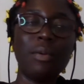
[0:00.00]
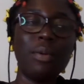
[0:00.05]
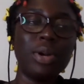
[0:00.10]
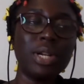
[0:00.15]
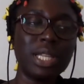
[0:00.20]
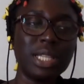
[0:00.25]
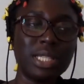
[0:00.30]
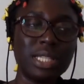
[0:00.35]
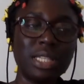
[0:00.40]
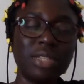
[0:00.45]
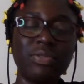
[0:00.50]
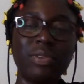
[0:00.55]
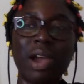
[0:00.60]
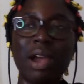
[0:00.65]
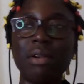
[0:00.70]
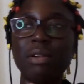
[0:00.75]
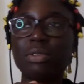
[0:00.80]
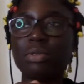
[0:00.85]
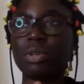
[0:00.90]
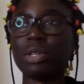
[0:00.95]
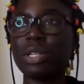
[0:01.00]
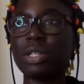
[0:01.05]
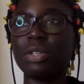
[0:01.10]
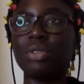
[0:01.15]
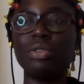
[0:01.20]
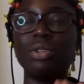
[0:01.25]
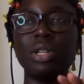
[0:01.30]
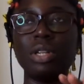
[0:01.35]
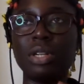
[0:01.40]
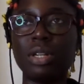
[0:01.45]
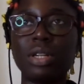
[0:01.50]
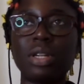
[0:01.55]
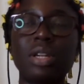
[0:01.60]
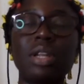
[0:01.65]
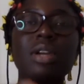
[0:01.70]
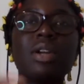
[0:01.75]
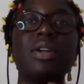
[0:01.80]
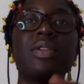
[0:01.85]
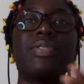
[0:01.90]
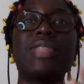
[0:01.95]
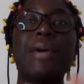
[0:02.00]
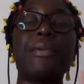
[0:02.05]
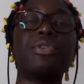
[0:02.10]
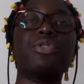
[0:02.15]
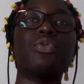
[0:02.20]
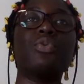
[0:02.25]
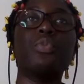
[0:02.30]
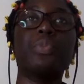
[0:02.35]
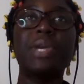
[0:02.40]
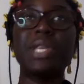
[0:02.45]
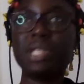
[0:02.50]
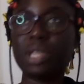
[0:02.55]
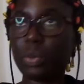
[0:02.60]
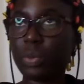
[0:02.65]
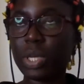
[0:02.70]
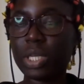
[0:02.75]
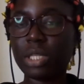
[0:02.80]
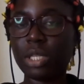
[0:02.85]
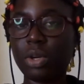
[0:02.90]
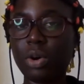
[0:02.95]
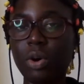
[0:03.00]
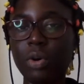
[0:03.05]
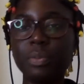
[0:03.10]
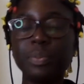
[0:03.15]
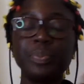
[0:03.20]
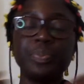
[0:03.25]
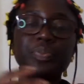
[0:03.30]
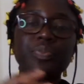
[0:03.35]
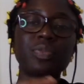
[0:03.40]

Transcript: What is this virus? What does it do? Da, da, da. That was weeks and weeks ago.